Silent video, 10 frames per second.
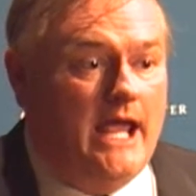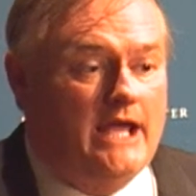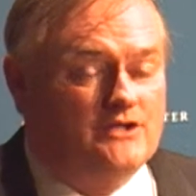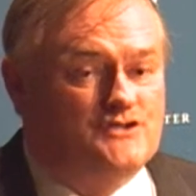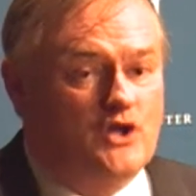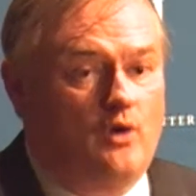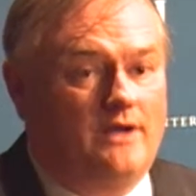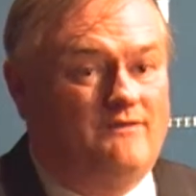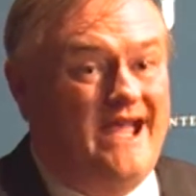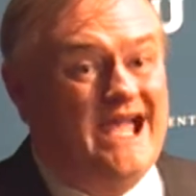And so
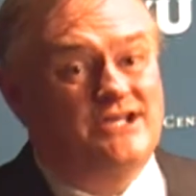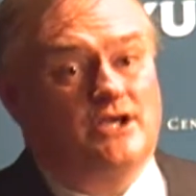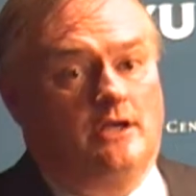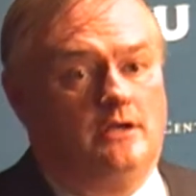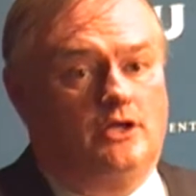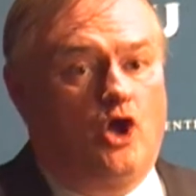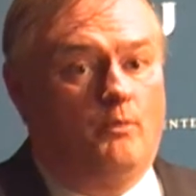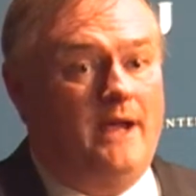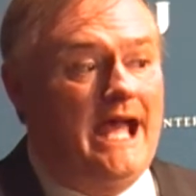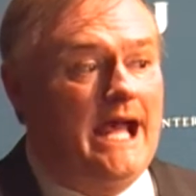if I had to go
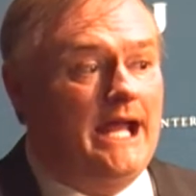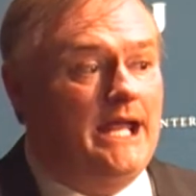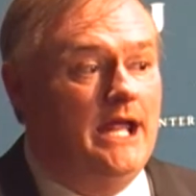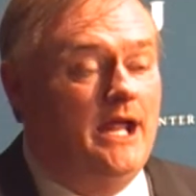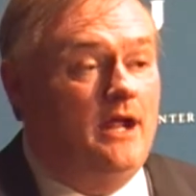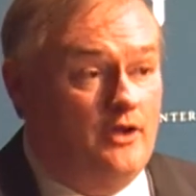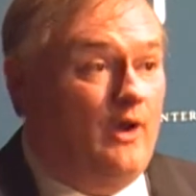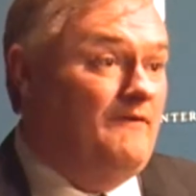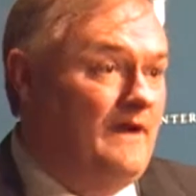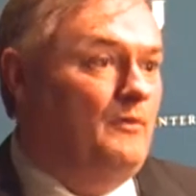back, you know,
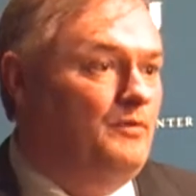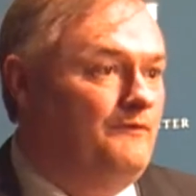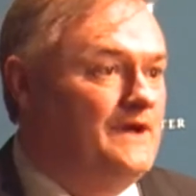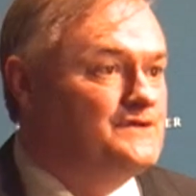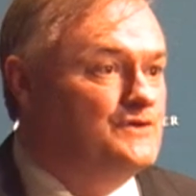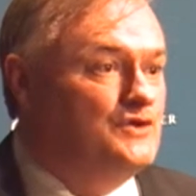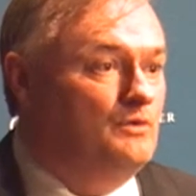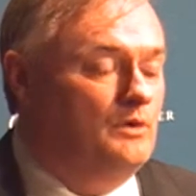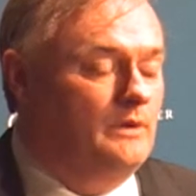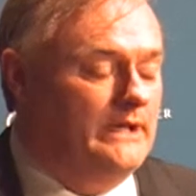I found professors who
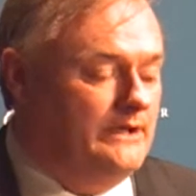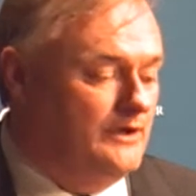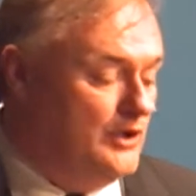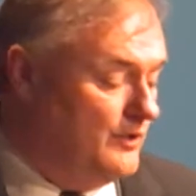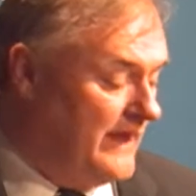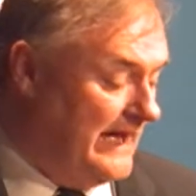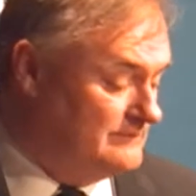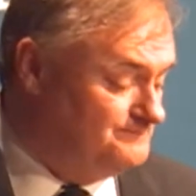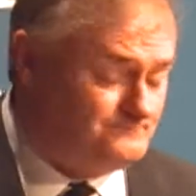were willing to do that.